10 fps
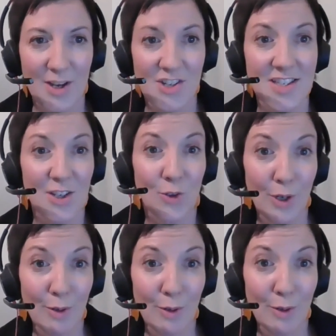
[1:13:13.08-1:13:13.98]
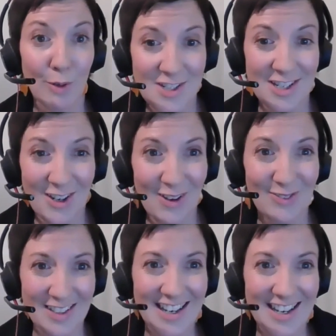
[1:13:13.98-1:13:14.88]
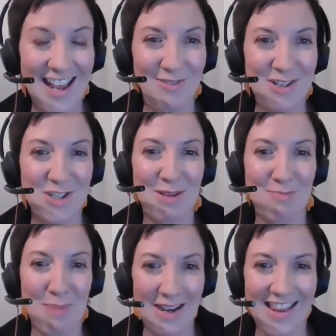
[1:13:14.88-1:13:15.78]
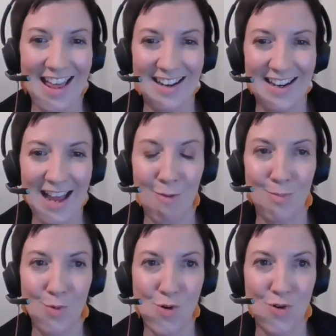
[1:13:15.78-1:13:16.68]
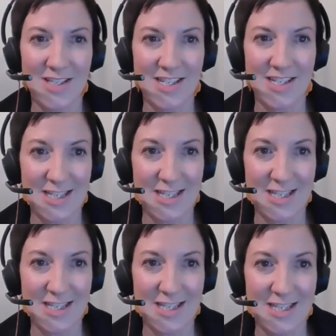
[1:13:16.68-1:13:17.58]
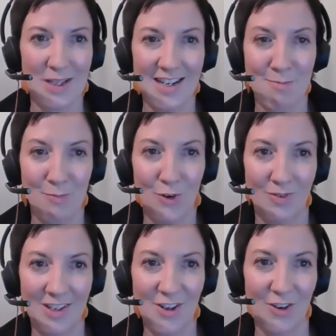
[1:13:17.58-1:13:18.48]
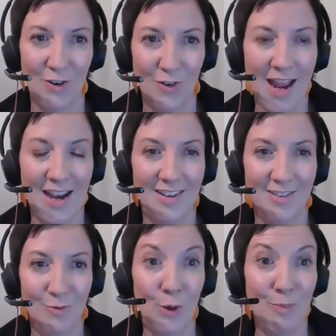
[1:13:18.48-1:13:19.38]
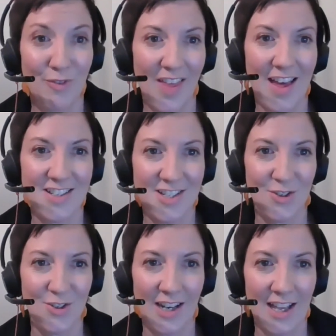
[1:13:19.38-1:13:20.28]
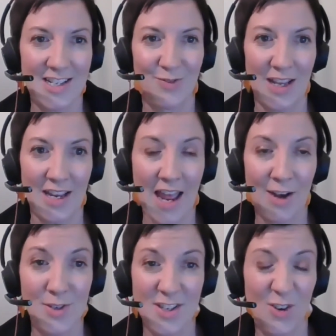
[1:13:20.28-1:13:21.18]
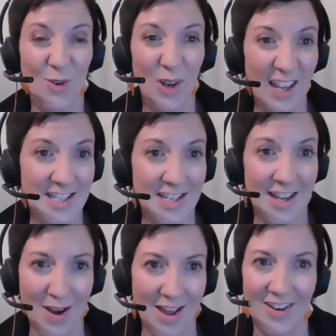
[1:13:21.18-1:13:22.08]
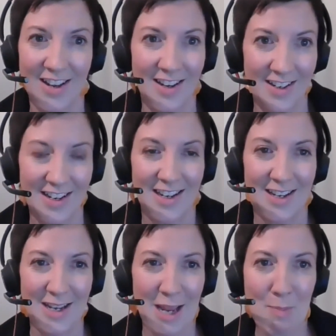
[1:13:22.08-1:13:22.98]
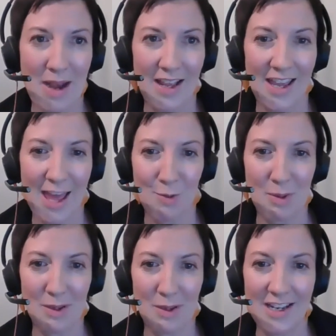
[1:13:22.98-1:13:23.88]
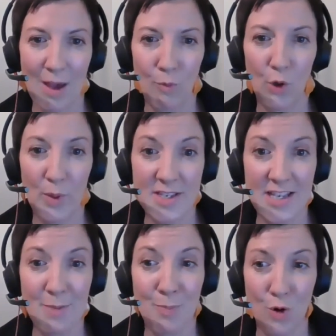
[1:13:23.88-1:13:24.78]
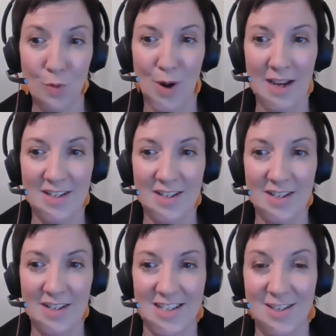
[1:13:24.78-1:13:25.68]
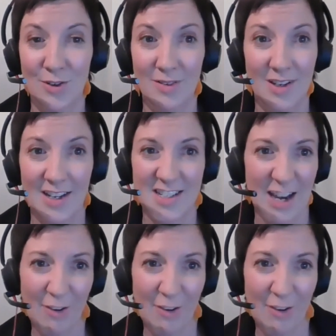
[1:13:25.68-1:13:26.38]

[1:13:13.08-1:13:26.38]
evaluations are good at reflection often, and we should embed that um, more as a discipline in, and you know, create room for that to do collectively, and also calling each other out and embedding accountability in that work. Where you see poor practice, it's